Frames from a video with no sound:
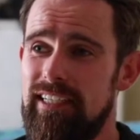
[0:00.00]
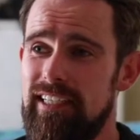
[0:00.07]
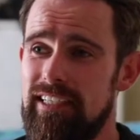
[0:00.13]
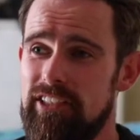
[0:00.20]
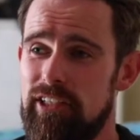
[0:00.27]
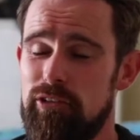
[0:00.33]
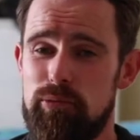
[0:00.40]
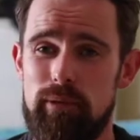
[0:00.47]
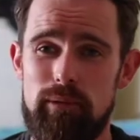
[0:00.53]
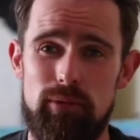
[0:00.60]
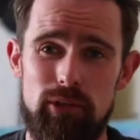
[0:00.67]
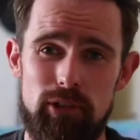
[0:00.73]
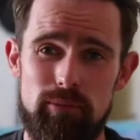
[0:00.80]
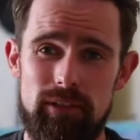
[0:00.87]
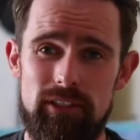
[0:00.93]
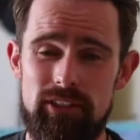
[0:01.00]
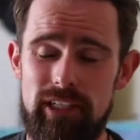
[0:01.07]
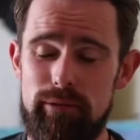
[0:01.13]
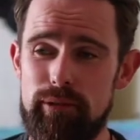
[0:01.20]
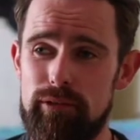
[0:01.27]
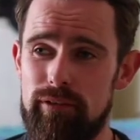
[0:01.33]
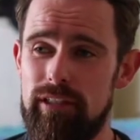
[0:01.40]
as I was being put up in a
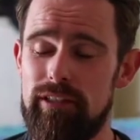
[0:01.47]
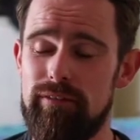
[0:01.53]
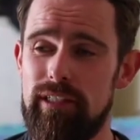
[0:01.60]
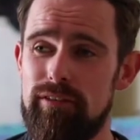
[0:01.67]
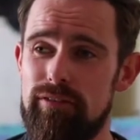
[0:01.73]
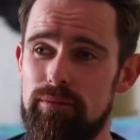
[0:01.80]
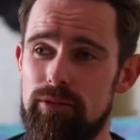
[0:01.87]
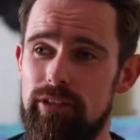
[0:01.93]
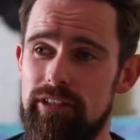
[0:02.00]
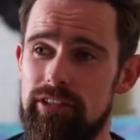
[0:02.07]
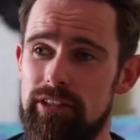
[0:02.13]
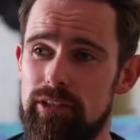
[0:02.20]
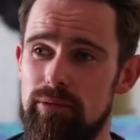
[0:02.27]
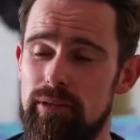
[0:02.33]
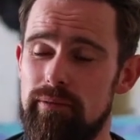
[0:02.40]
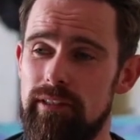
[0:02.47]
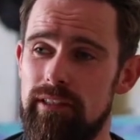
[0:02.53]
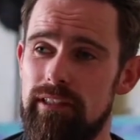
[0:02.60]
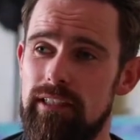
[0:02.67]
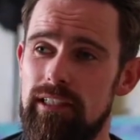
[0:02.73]
separate rondavel from the rest of the women.